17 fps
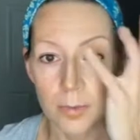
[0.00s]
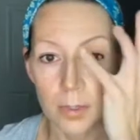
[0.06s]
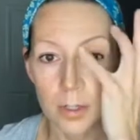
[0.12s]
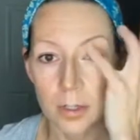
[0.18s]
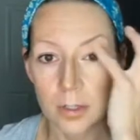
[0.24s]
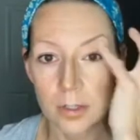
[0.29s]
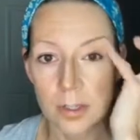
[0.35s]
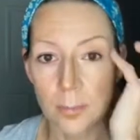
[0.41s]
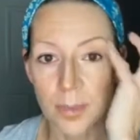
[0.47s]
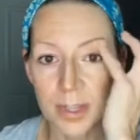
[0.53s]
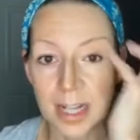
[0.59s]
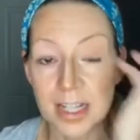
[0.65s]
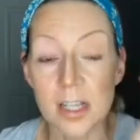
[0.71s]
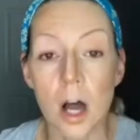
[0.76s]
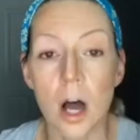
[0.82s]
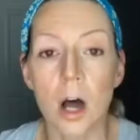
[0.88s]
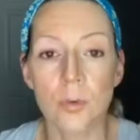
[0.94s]
something that's
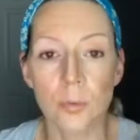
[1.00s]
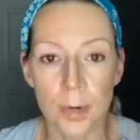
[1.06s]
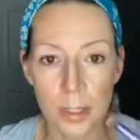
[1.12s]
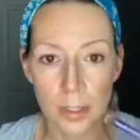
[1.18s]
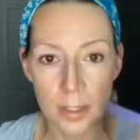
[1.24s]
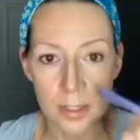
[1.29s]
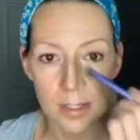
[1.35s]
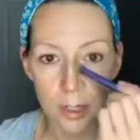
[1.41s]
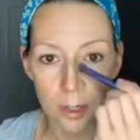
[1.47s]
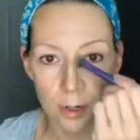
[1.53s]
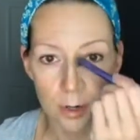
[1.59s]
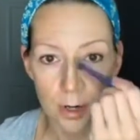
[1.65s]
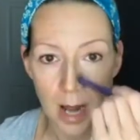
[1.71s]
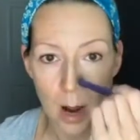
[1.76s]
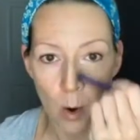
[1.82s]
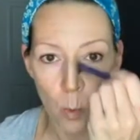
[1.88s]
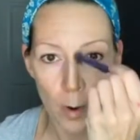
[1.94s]
unrealistic or
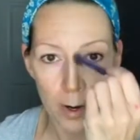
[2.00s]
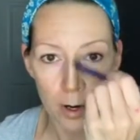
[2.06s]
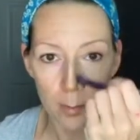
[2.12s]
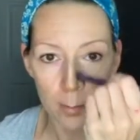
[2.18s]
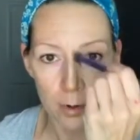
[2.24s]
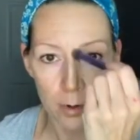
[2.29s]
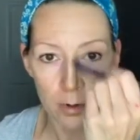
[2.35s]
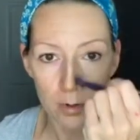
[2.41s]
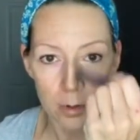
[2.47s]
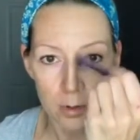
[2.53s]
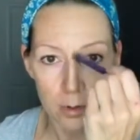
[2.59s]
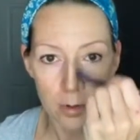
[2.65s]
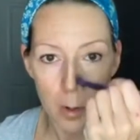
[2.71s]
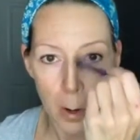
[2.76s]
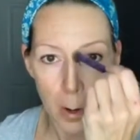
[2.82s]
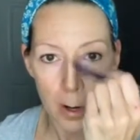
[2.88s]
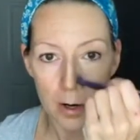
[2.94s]
not wearable,
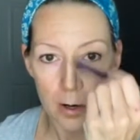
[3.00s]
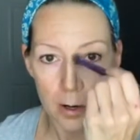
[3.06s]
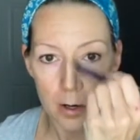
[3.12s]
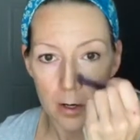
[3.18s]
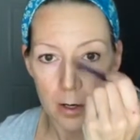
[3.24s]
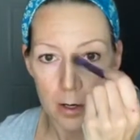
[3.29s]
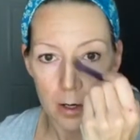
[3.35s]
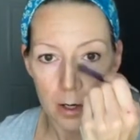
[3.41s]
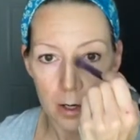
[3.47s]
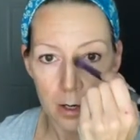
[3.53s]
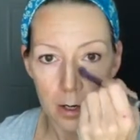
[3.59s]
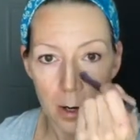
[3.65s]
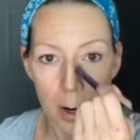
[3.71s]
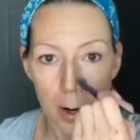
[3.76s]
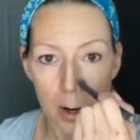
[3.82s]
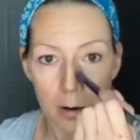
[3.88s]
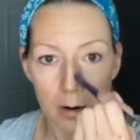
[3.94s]

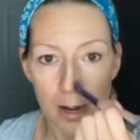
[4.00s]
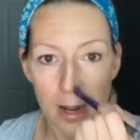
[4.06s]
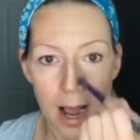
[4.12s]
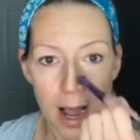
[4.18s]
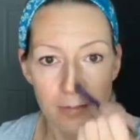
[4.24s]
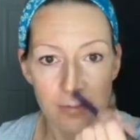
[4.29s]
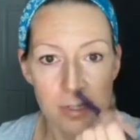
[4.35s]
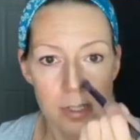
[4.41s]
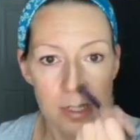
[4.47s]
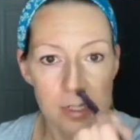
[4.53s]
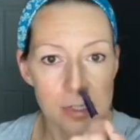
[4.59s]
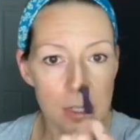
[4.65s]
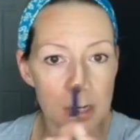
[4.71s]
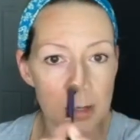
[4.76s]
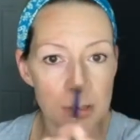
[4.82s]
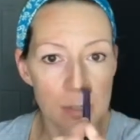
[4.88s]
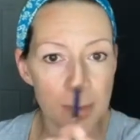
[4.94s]
all right? Obviously, it's
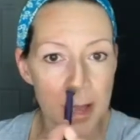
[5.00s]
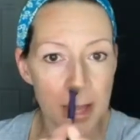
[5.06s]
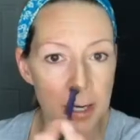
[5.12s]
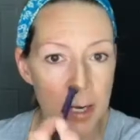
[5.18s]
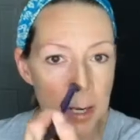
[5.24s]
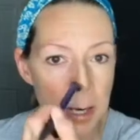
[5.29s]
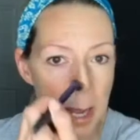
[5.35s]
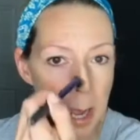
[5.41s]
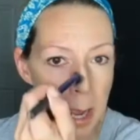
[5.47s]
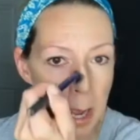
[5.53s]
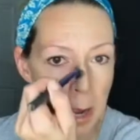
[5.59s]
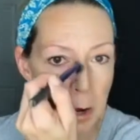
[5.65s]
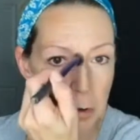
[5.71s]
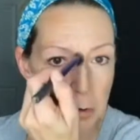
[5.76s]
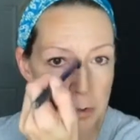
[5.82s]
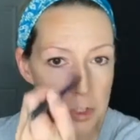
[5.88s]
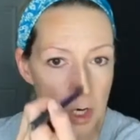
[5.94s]
gonna depend on
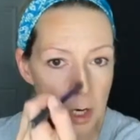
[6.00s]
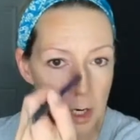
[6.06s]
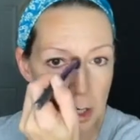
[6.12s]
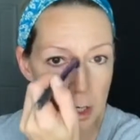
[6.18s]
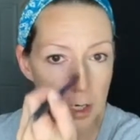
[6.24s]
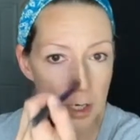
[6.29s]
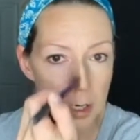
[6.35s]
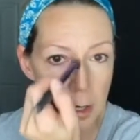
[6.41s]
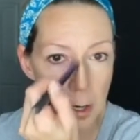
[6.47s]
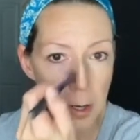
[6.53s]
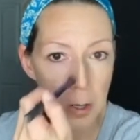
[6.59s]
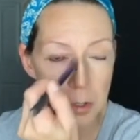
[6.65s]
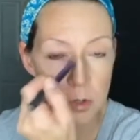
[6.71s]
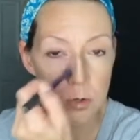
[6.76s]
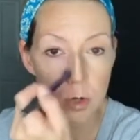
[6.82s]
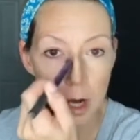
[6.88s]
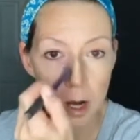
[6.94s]
how dark
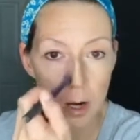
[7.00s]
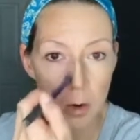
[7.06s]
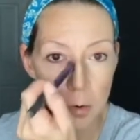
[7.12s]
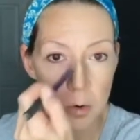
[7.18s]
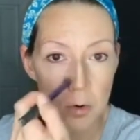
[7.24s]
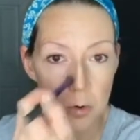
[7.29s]
you go.